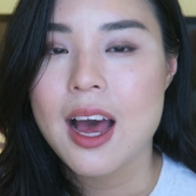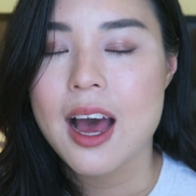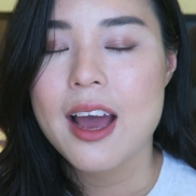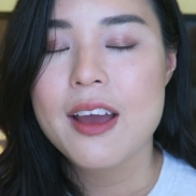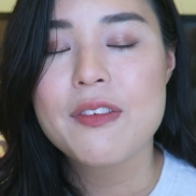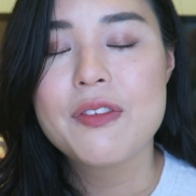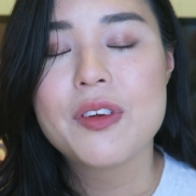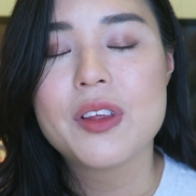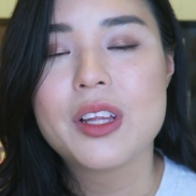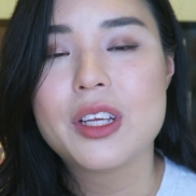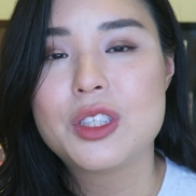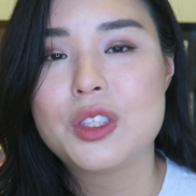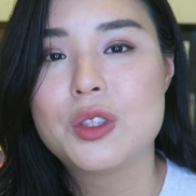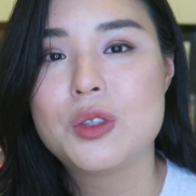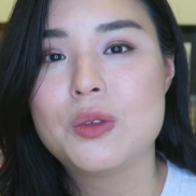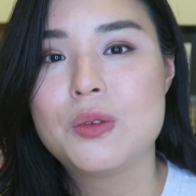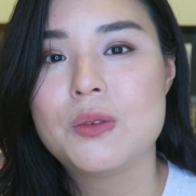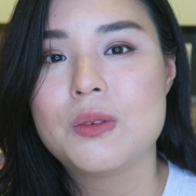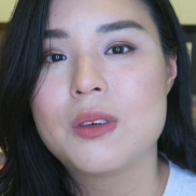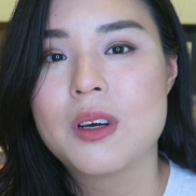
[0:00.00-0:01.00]
I feel it
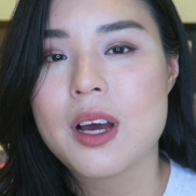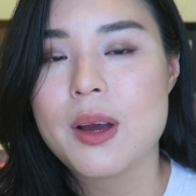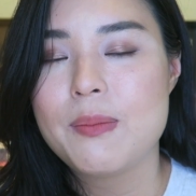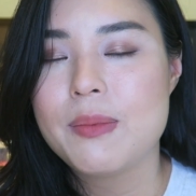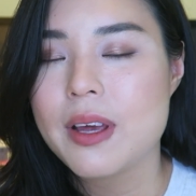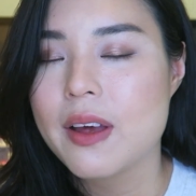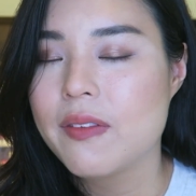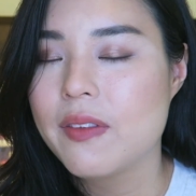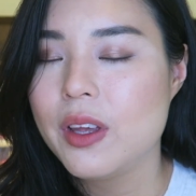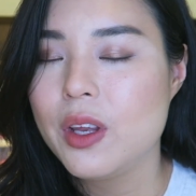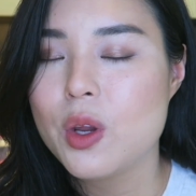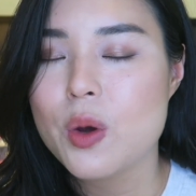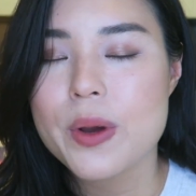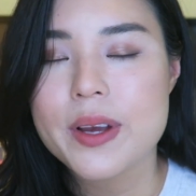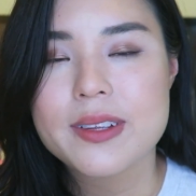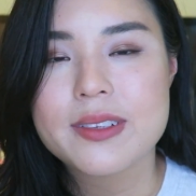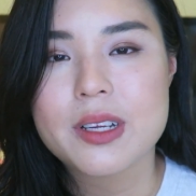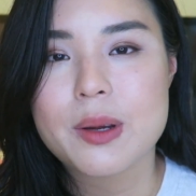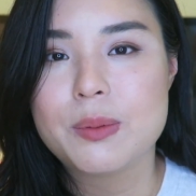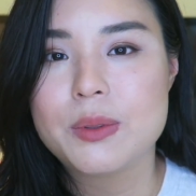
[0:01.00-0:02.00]
too, I'm definitely no
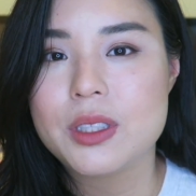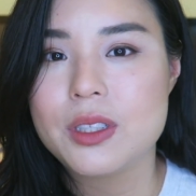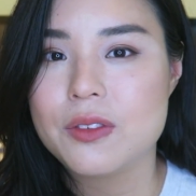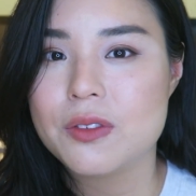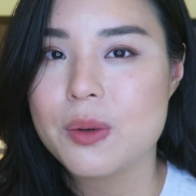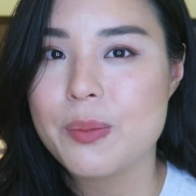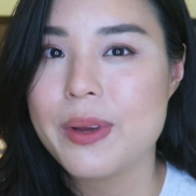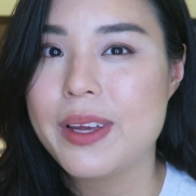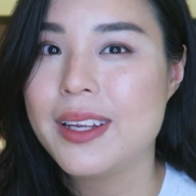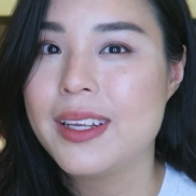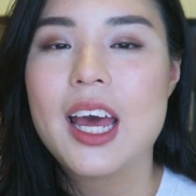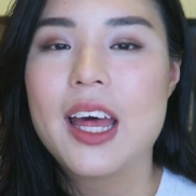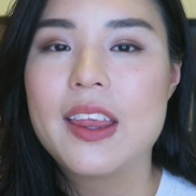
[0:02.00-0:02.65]
exception from it.